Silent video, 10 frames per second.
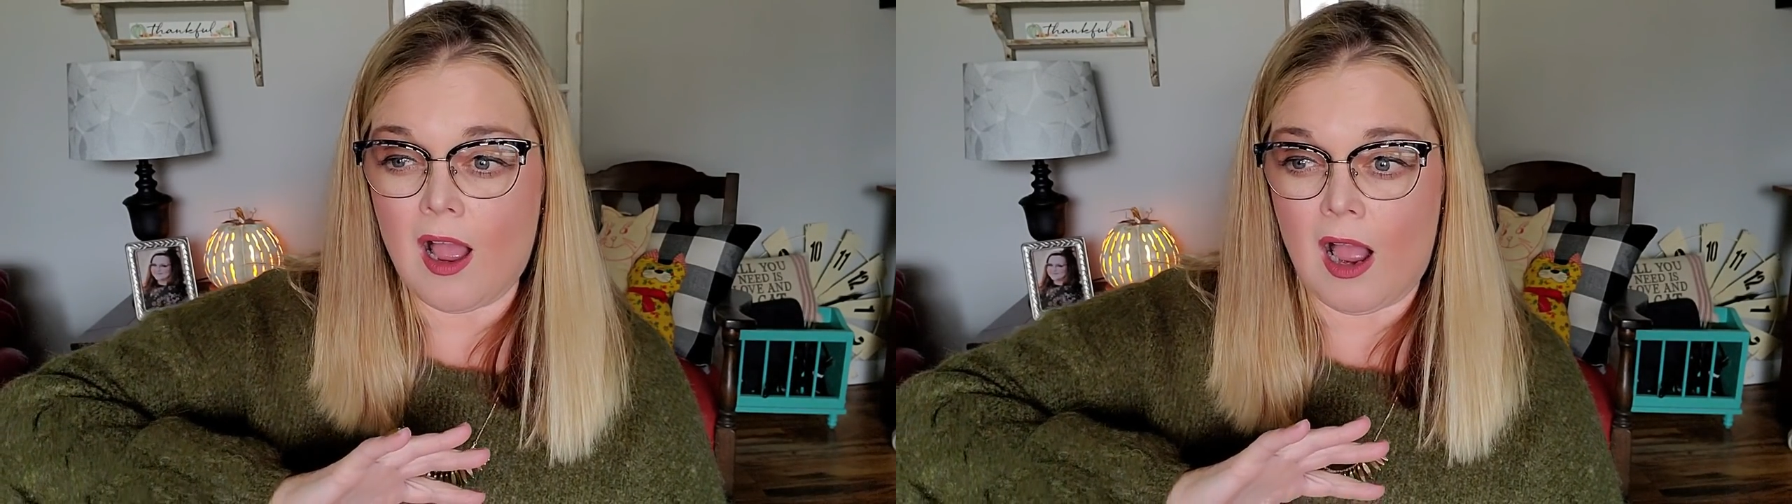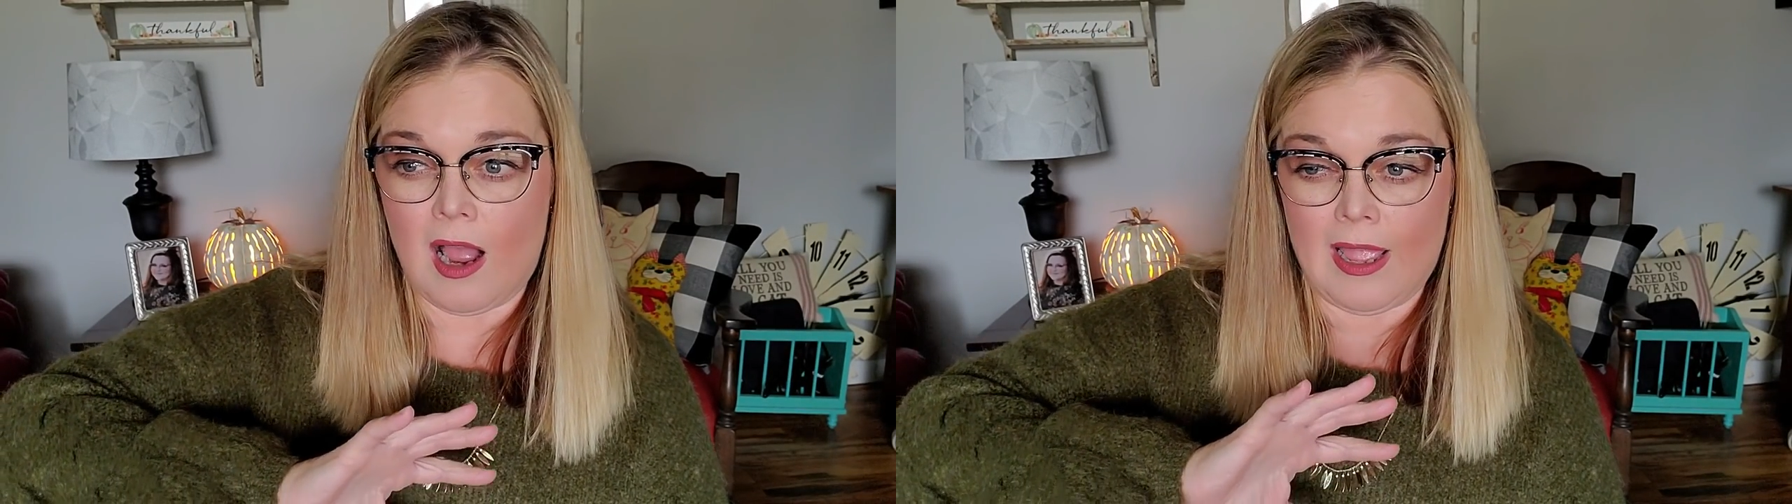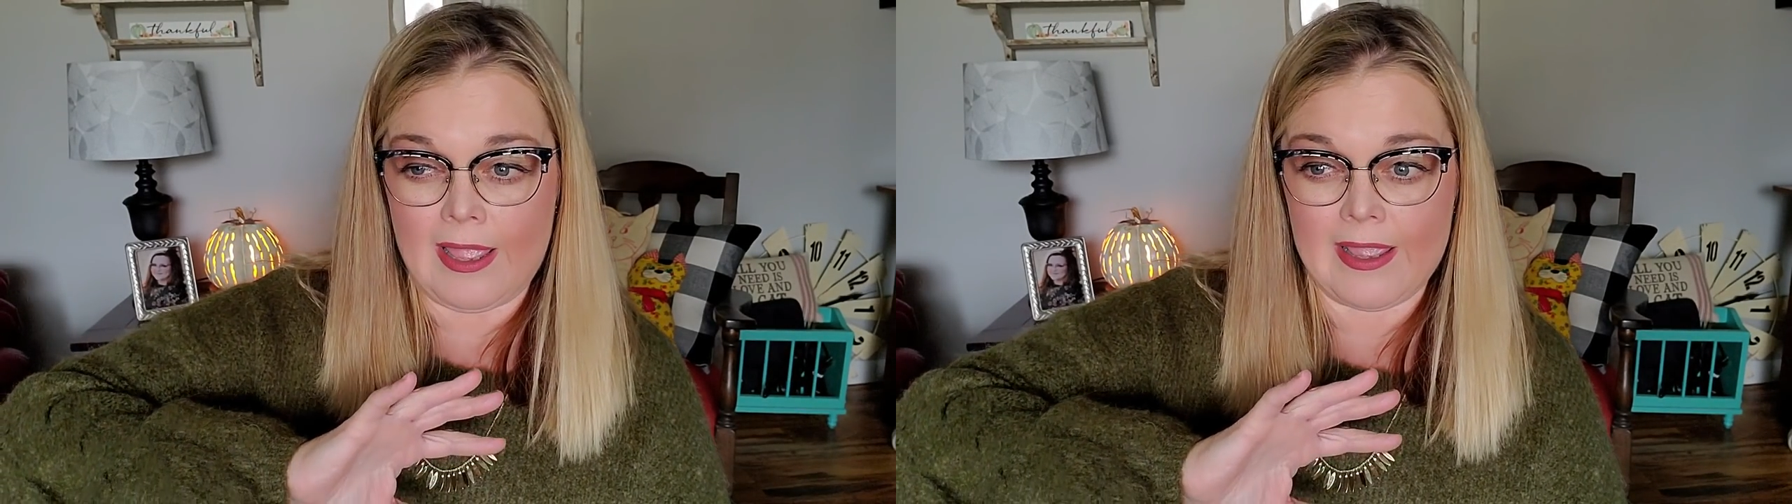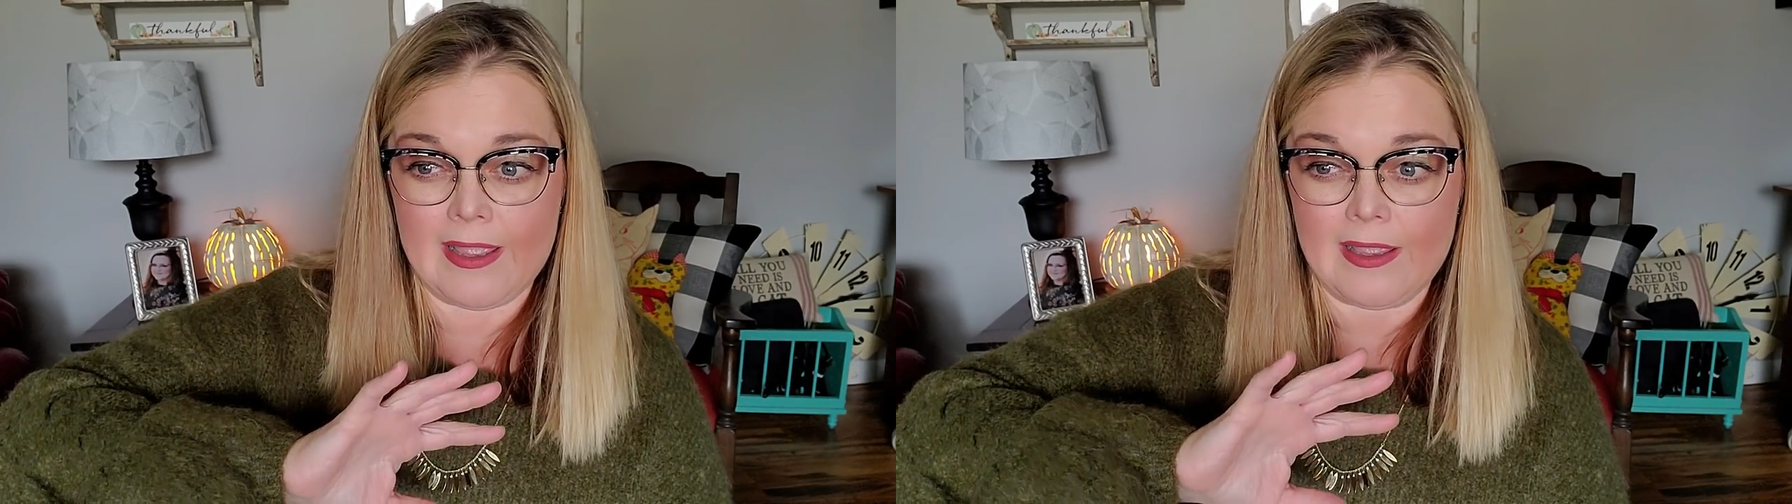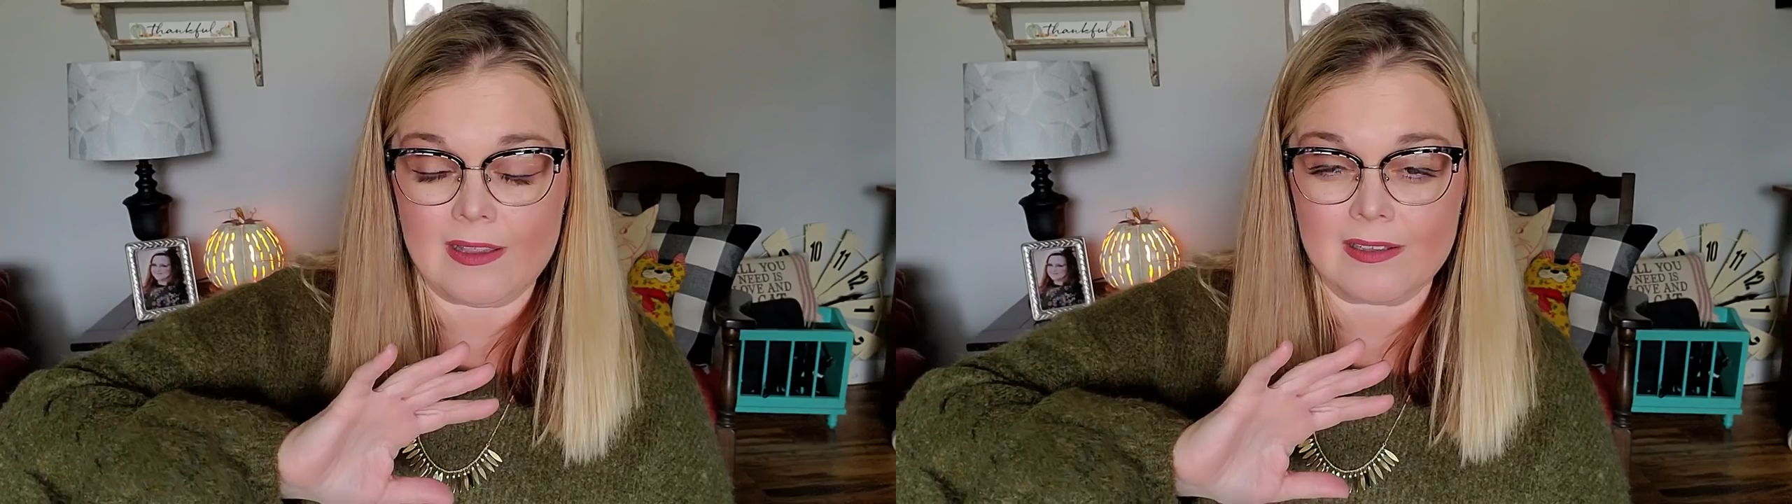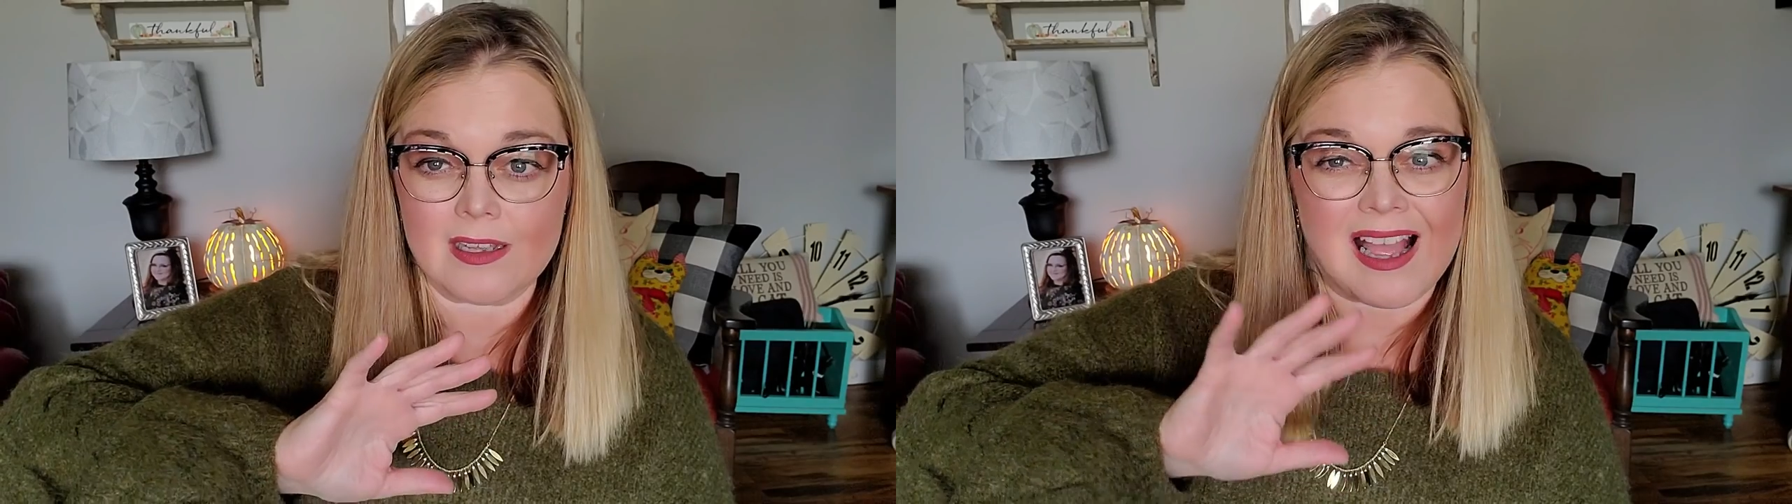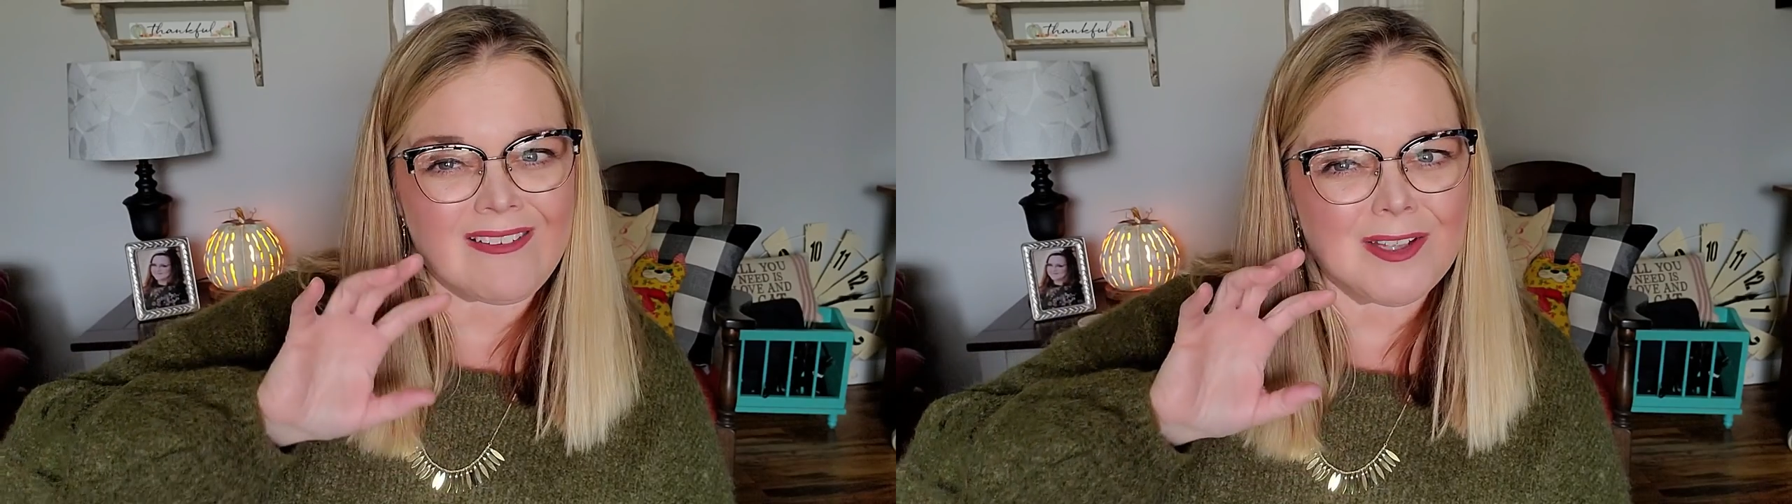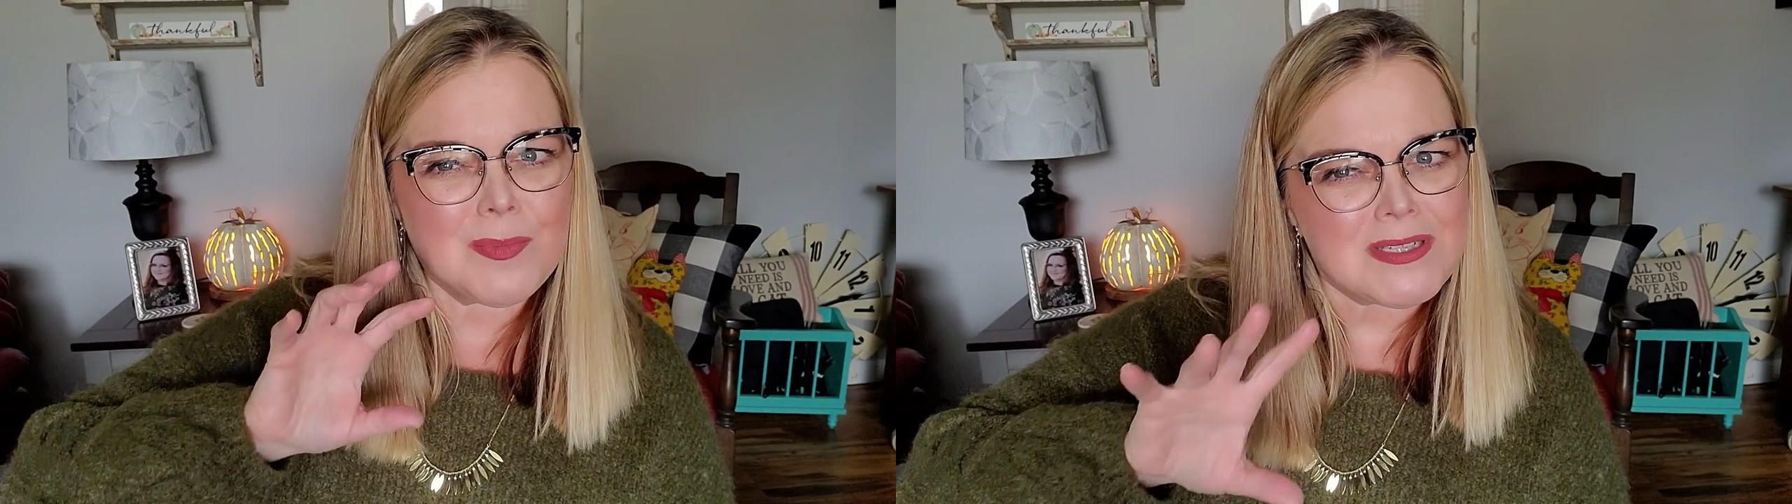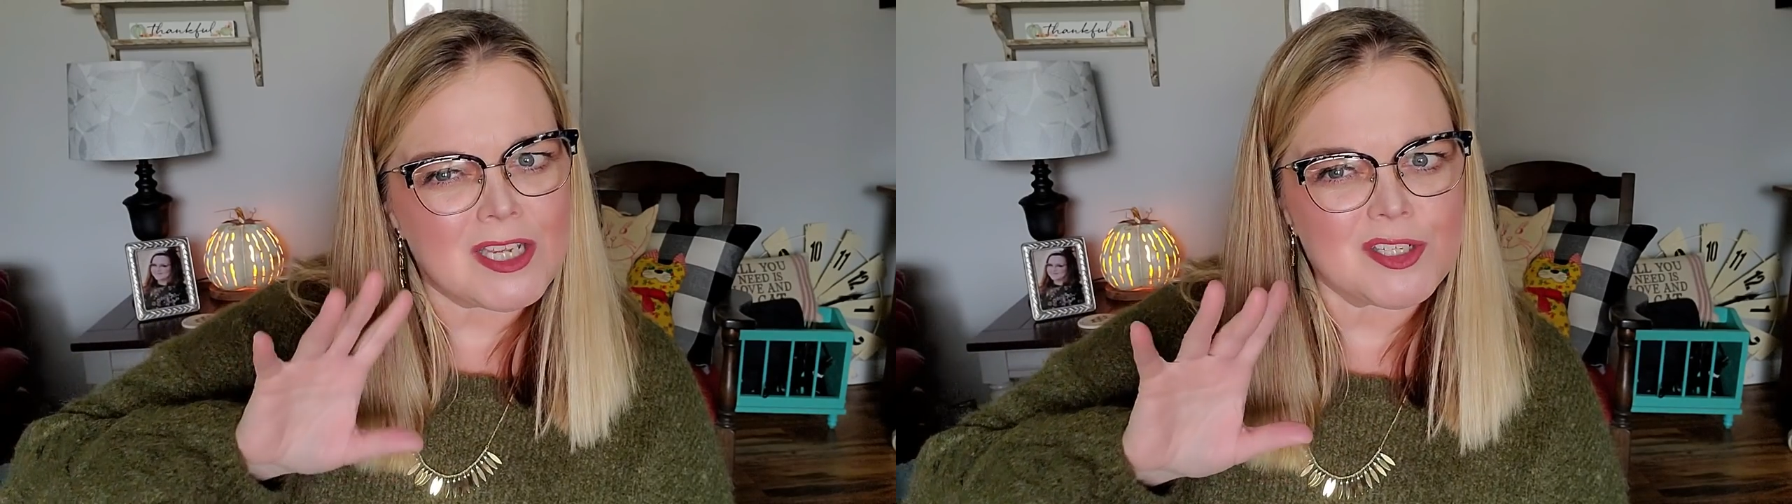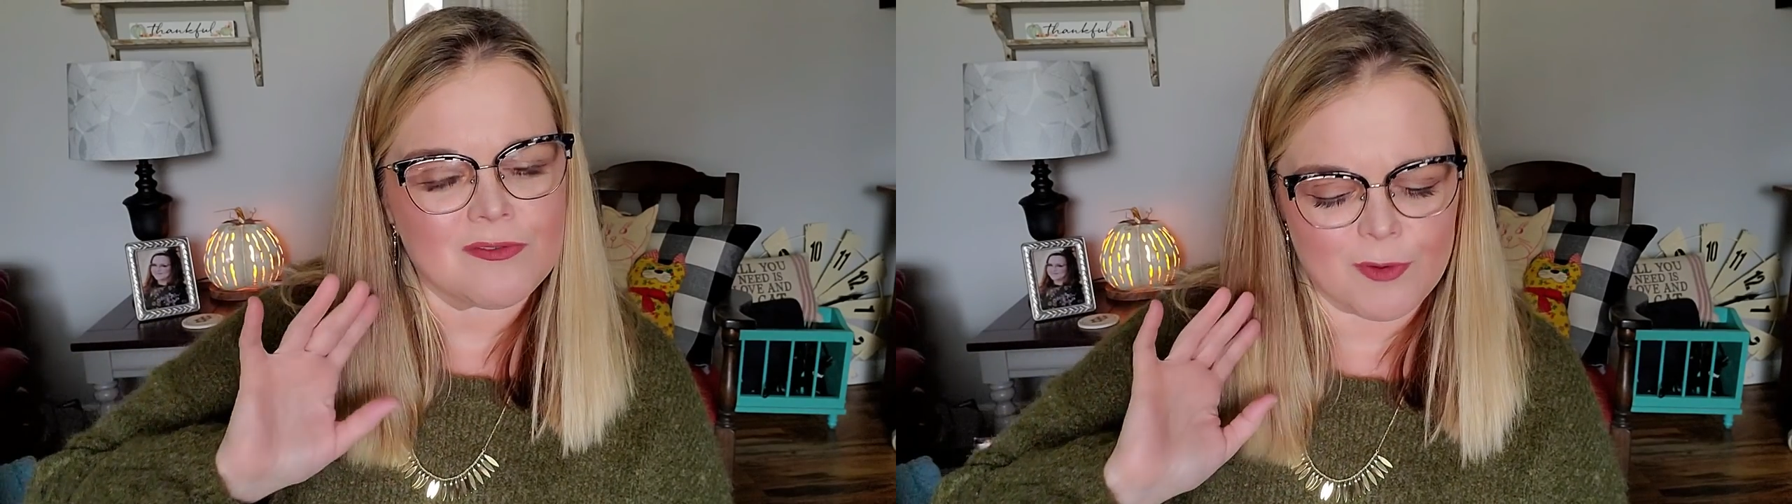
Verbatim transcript: I have an obsession